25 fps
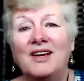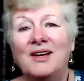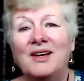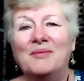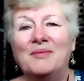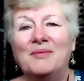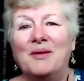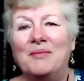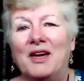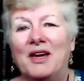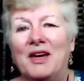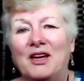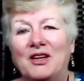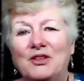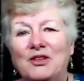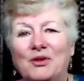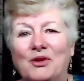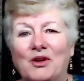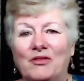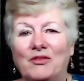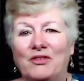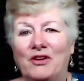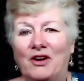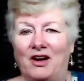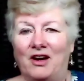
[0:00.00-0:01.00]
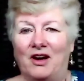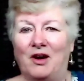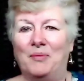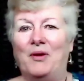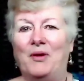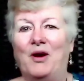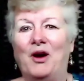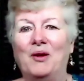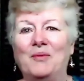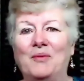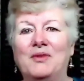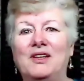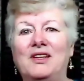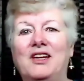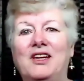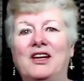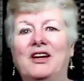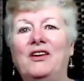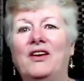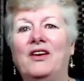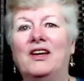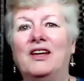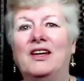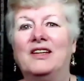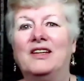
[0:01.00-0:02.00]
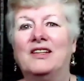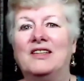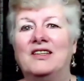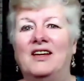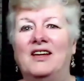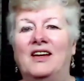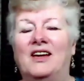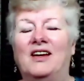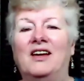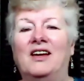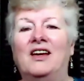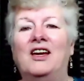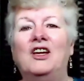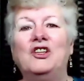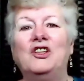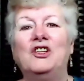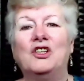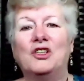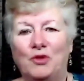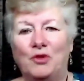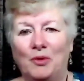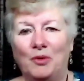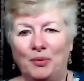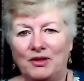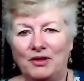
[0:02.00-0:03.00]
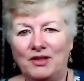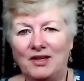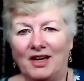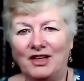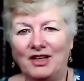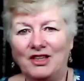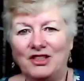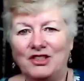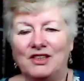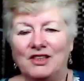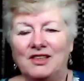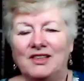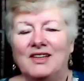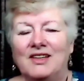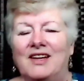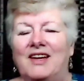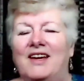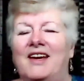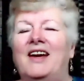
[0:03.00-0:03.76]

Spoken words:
my main door of our apartment here, and it just for protection.